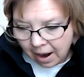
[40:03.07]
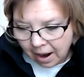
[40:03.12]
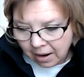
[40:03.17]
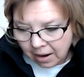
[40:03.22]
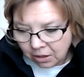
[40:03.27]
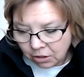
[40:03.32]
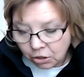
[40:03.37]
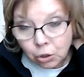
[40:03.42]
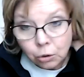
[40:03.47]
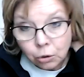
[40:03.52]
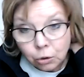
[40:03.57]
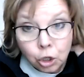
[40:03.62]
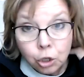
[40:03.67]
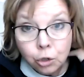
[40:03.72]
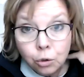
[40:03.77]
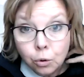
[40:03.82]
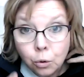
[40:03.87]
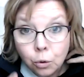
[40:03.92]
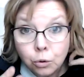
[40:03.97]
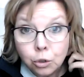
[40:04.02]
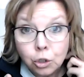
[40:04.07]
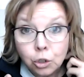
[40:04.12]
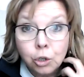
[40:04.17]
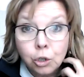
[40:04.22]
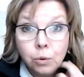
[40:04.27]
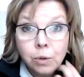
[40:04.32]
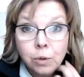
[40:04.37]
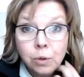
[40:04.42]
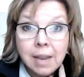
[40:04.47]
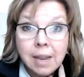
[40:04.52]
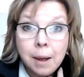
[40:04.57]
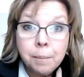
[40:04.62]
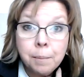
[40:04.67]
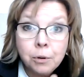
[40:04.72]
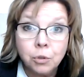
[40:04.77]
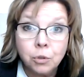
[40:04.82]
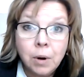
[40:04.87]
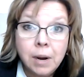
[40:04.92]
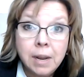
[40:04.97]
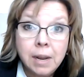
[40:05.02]
So those are two examples
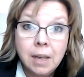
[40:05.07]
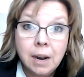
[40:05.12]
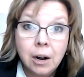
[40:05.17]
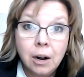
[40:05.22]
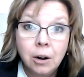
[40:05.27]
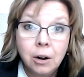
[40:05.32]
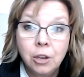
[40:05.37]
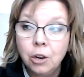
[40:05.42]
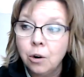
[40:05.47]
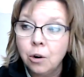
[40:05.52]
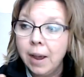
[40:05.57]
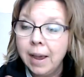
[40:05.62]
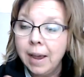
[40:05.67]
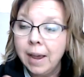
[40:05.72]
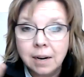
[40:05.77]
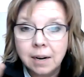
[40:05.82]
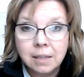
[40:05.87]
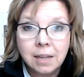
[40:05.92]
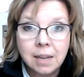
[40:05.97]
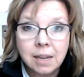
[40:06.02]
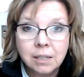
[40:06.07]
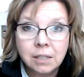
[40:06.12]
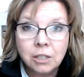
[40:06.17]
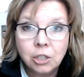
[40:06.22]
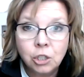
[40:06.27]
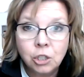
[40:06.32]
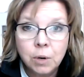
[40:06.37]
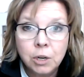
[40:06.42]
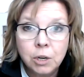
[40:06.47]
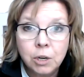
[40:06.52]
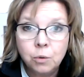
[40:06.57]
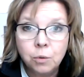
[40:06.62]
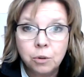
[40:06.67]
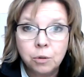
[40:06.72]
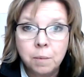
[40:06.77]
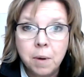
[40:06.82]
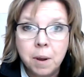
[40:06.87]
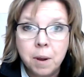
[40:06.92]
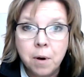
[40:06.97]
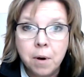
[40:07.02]
right there. You know, I had a situation with
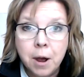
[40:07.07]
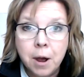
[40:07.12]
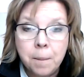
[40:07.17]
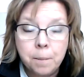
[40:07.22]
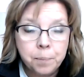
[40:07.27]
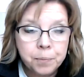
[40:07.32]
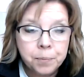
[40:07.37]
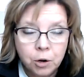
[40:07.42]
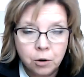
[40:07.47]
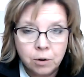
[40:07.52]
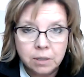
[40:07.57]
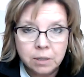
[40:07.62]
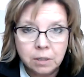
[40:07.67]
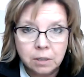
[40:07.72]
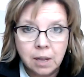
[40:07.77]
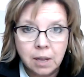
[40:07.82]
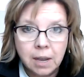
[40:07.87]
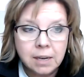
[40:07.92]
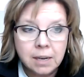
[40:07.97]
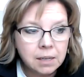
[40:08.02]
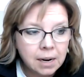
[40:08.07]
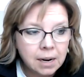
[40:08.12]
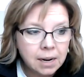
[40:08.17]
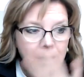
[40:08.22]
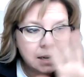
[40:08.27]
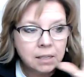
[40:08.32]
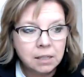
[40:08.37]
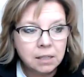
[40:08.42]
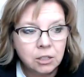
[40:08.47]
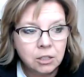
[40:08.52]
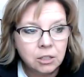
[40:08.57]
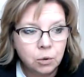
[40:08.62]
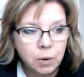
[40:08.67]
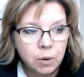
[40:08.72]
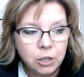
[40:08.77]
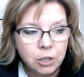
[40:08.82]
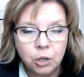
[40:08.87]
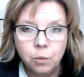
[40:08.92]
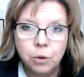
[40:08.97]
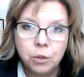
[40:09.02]
my mom crystallized, and I had a
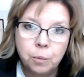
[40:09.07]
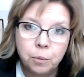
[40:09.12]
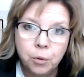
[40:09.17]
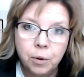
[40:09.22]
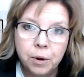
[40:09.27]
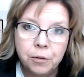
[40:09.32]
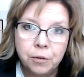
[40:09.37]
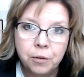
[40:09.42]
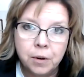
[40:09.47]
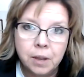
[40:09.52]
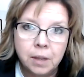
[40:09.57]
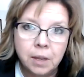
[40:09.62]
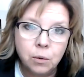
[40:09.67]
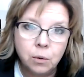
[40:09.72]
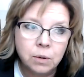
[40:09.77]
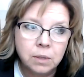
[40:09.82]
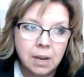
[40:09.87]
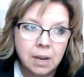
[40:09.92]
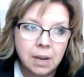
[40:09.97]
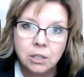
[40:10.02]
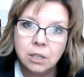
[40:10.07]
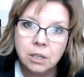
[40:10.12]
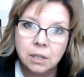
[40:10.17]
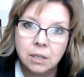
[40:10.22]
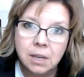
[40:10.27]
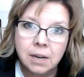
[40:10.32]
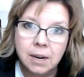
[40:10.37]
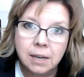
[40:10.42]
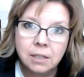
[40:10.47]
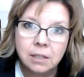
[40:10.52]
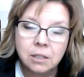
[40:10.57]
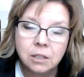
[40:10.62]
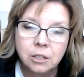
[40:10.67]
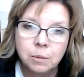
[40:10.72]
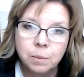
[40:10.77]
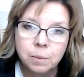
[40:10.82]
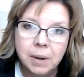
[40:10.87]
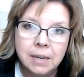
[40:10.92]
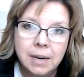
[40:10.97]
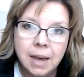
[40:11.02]
situation with a boyfriend that was actually connected to
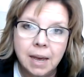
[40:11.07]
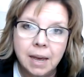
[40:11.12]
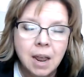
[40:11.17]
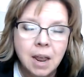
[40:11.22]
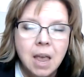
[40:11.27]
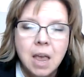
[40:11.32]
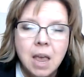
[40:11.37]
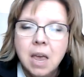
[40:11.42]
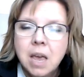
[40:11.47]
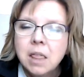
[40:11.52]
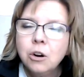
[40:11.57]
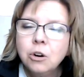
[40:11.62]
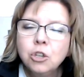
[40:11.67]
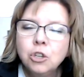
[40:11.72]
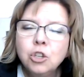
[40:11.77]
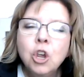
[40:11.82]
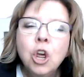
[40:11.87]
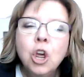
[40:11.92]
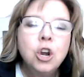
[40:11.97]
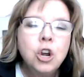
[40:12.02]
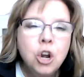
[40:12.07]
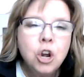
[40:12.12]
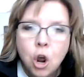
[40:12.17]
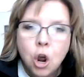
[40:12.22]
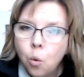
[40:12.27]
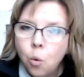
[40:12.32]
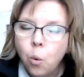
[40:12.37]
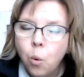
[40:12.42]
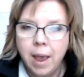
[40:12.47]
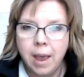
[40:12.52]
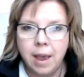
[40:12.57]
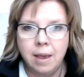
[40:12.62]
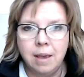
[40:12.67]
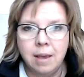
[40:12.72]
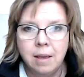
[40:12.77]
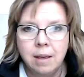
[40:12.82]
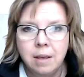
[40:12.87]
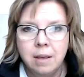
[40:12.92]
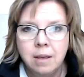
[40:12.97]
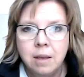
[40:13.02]
my dad. There is no way
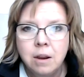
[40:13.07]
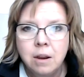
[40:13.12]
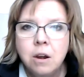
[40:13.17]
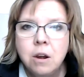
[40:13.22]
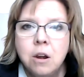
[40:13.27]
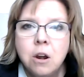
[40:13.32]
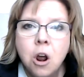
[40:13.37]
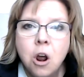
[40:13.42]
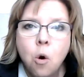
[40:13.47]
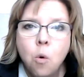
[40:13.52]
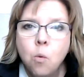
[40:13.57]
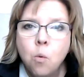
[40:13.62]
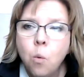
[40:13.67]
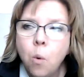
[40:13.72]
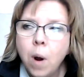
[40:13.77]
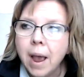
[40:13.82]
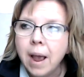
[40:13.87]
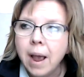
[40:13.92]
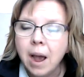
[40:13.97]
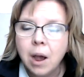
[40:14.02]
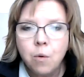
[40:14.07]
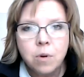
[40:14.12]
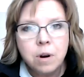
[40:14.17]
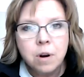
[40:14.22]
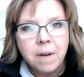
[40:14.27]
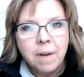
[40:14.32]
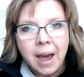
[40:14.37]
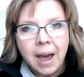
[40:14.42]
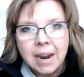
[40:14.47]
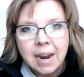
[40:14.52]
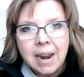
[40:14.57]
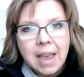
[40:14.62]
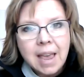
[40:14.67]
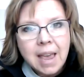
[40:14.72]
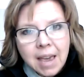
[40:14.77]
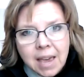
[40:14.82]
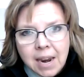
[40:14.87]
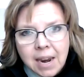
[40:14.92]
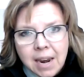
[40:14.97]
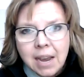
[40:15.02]
I would have had
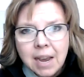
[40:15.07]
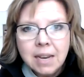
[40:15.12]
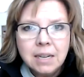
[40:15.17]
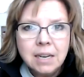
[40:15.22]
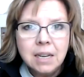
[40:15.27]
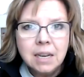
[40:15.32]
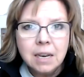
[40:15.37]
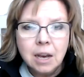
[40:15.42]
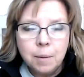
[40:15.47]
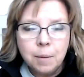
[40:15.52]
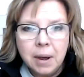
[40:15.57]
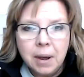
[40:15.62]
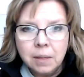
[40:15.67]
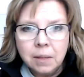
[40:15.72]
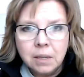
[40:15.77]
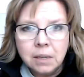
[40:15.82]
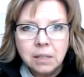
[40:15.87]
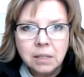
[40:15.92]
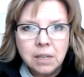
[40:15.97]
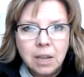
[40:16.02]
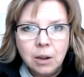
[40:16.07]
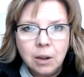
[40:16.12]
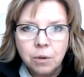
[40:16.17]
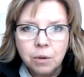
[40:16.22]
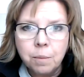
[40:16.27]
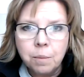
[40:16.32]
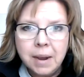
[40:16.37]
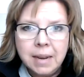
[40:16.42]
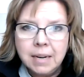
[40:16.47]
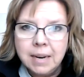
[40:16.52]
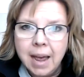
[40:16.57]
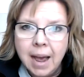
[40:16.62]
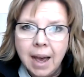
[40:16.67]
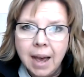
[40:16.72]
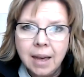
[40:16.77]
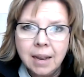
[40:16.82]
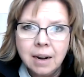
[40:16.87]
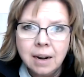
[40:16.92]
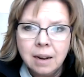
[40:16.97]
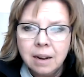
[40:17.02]
any idea about this thing with my
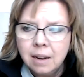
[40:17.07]
dad